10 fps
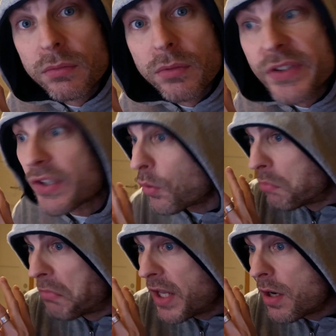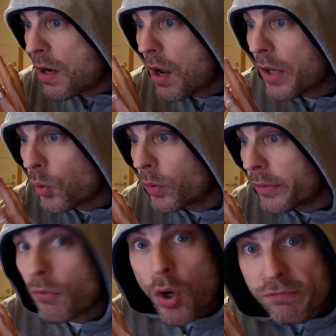So here I call it
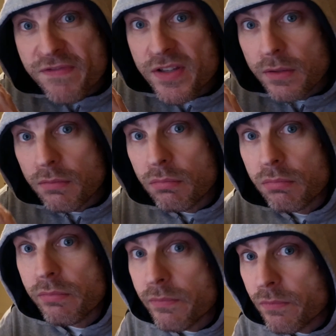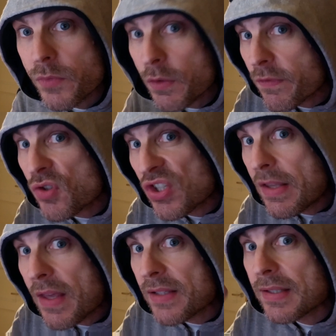office. So if you see
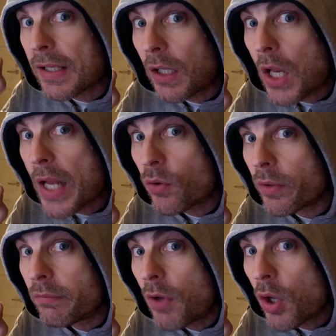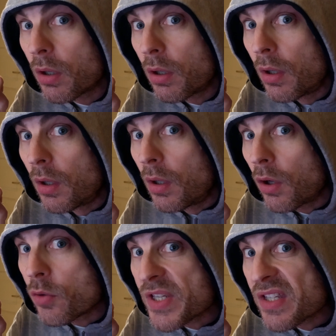that cellar light on,
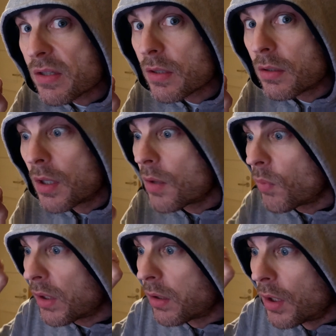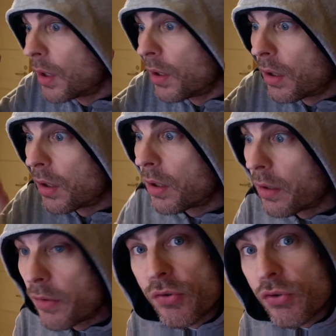Home Assistant, well,
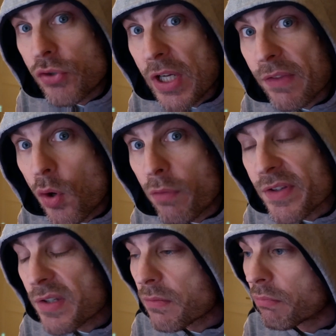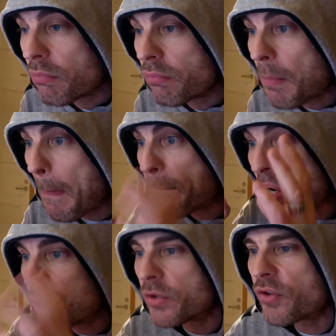check the office
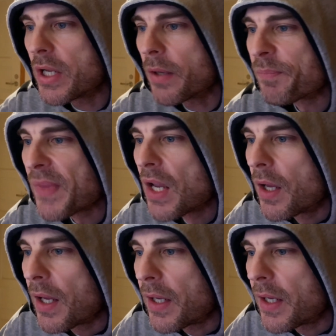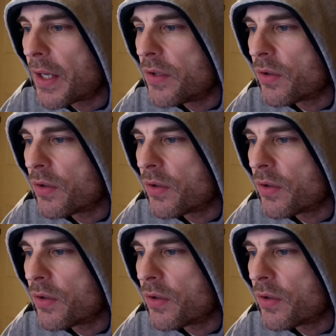trigger. You